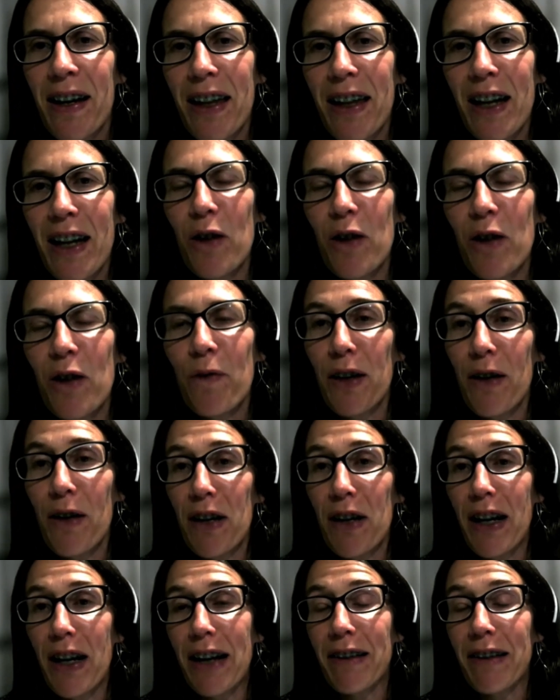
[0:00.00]
Thank you for
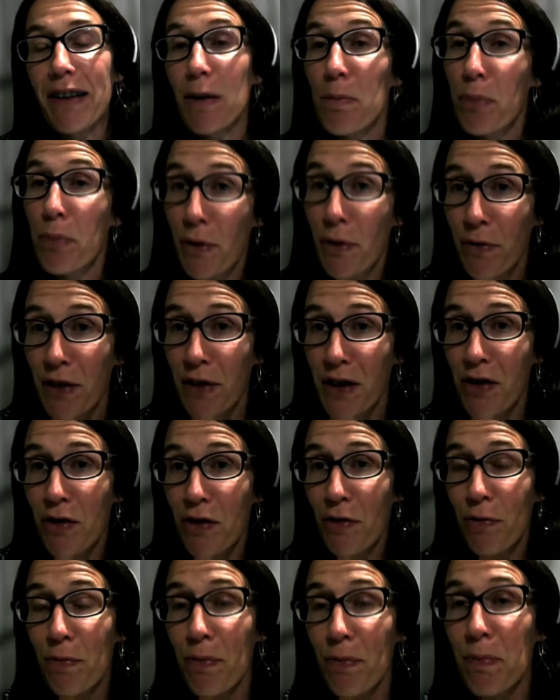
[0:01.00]
giving us the privilege
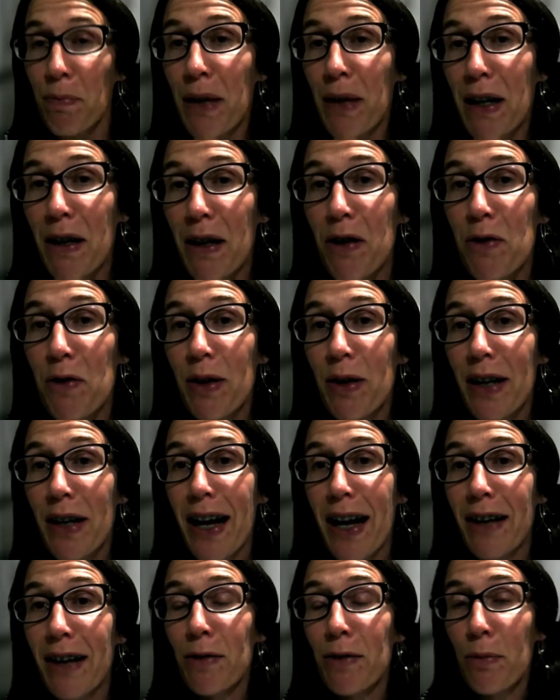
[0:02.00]
of being your
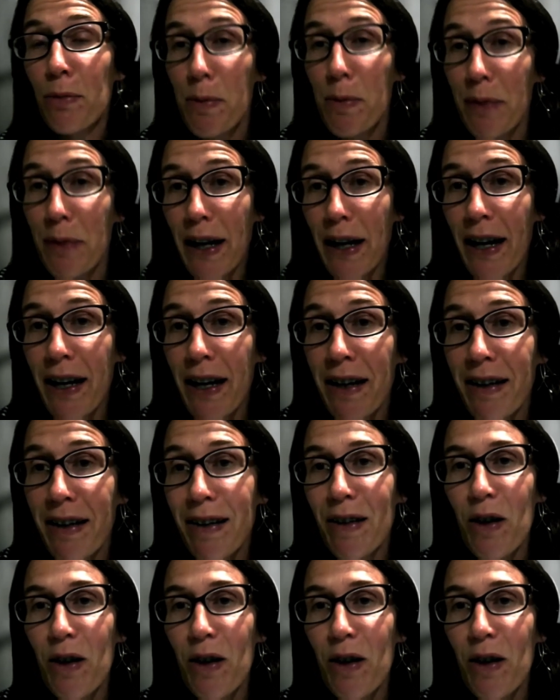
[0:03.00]
last webinar.